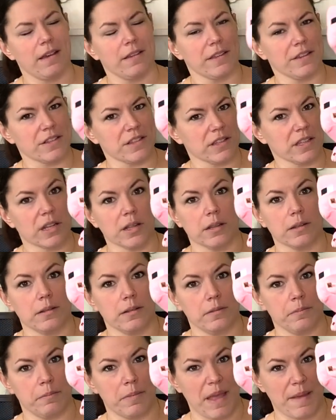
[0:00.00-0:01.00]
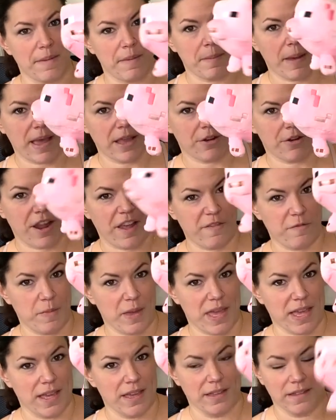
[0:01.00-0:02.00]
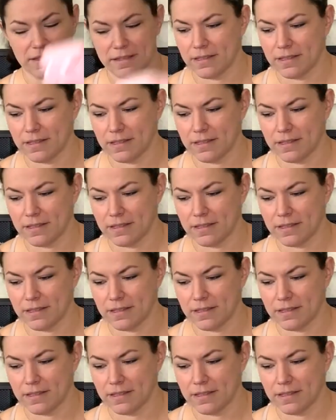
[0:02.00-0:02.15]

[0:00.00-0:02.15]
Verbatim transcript: There's a little baby Minecraft pig.